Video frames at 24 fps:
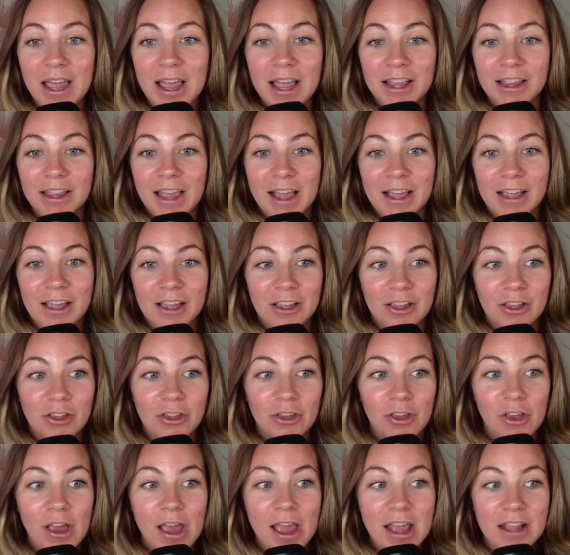Like,
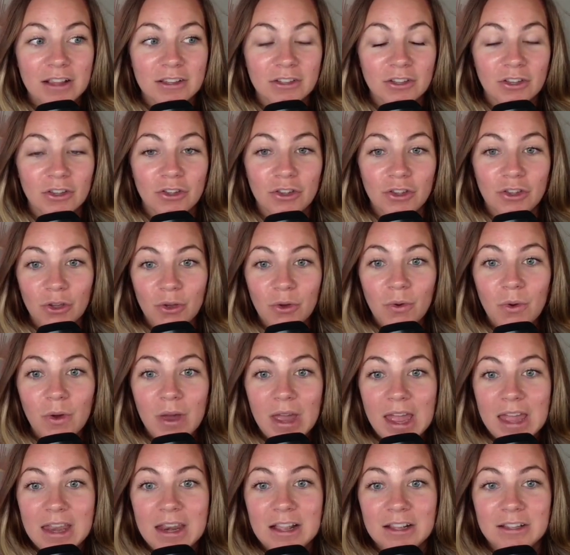it's you
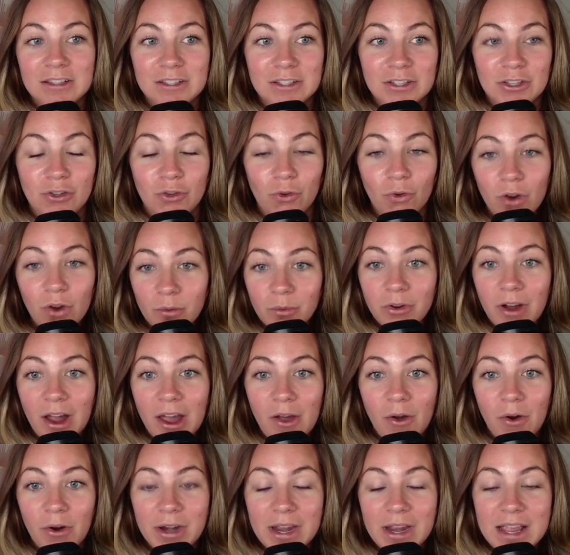and it's your
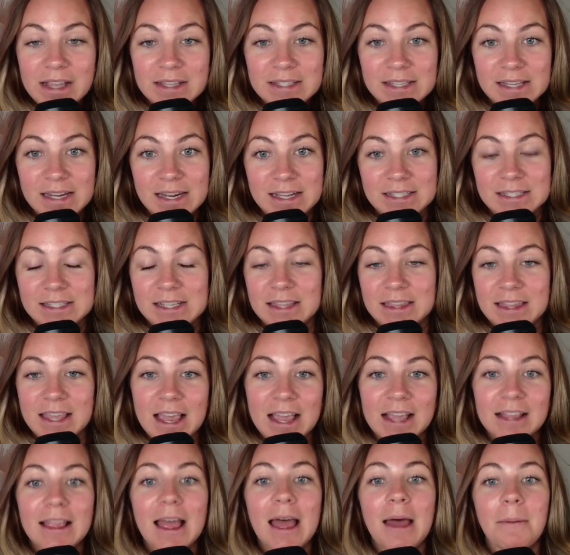priorities and it's the
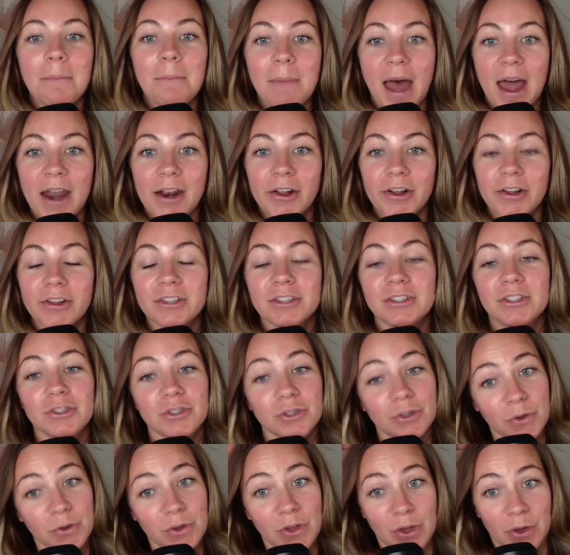thing that matters
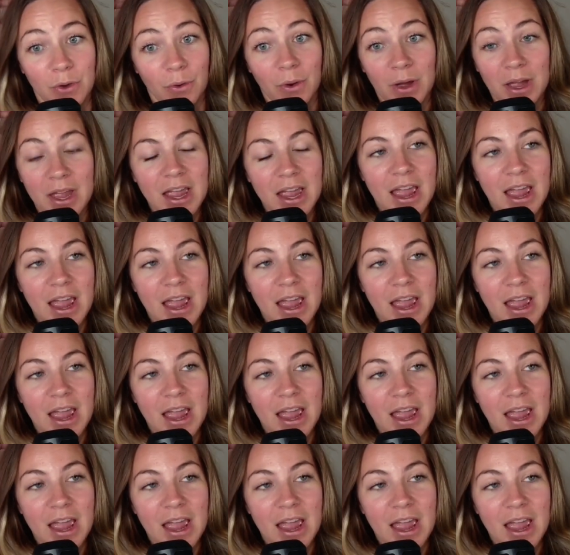to you.